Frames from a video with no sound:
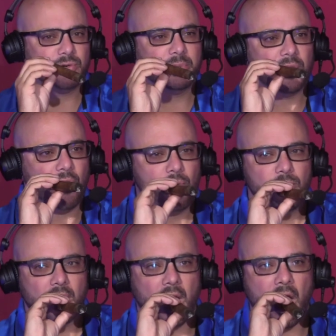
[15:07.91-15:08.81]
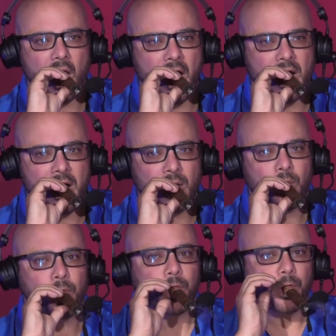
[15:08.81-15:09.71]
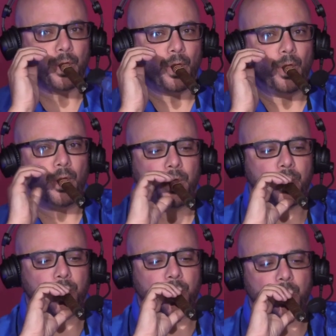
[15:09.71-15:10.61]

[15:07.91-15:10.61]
bit of oat. Yeah. Yeah.